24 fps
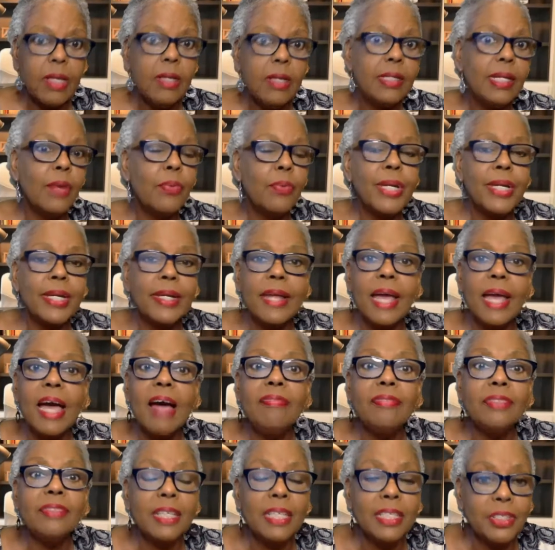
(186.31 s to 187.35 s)
Now, we can
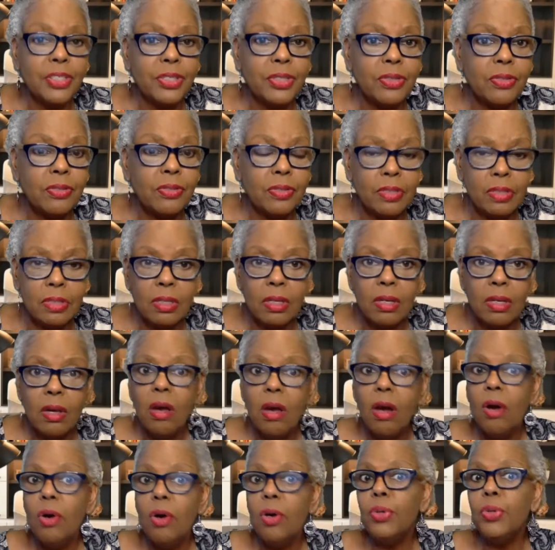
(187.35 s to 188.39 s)
have teachers
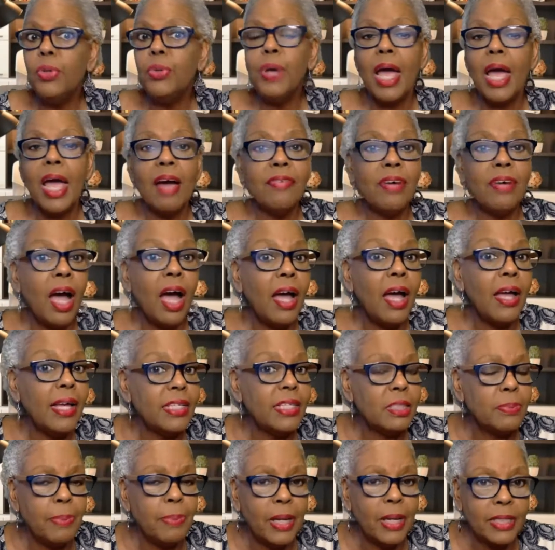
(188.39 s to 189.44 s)
who have high
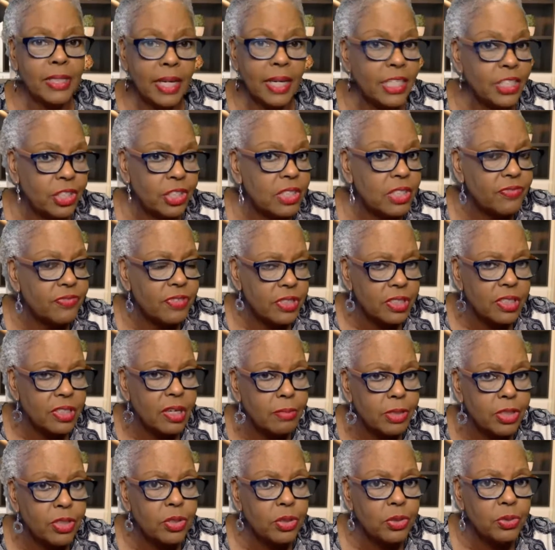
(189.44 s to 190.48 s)
expectations for
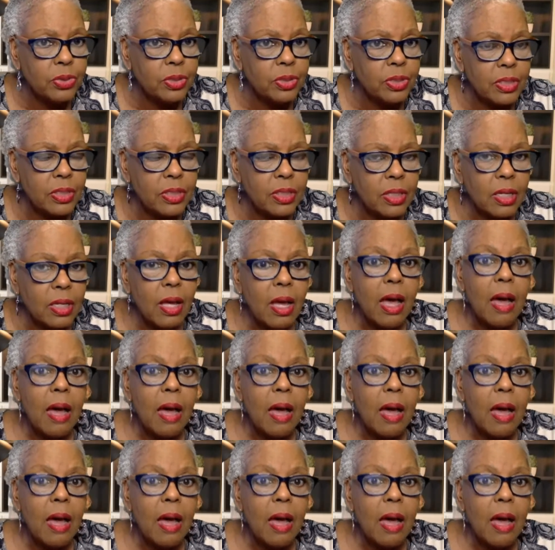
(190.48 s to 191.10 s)
some students,